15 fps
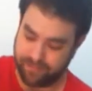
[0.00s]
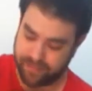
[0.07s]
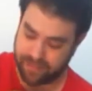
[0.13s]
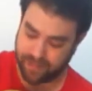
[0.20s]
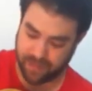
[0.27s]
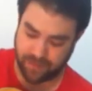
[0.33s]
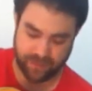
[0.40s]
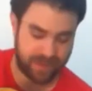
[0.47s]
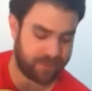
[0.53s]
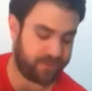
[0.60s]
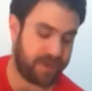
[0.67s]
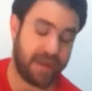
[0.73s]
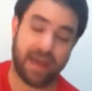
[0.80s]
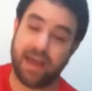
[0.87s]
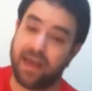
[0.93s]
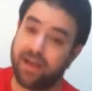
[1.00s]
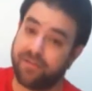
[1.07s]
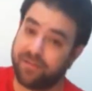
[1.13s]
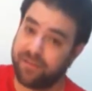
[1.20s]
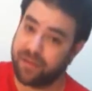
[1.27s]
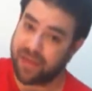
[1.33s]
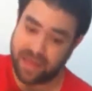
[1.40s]
Below it, we
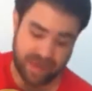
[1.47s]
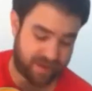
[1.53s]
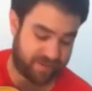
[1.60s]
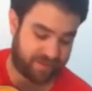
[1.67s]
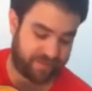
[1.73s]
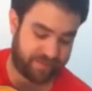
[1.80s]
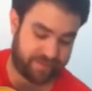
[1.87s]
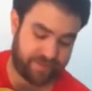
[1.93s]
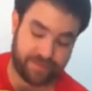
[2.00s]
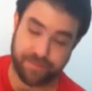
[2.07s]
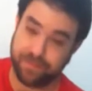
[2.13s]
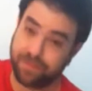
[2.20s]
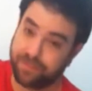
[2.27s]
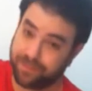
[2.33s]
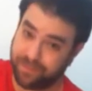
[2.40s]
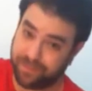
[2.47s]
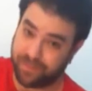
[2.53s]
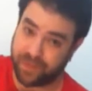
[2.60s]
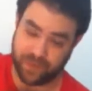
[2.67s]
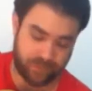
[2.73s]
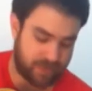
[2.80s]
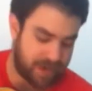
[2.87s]
have F,
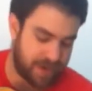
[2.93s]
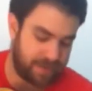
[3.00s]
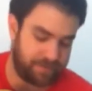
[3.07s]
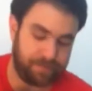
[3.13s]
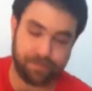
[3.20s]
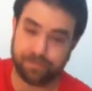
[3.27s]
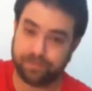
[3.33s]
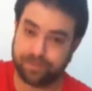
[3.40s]
right?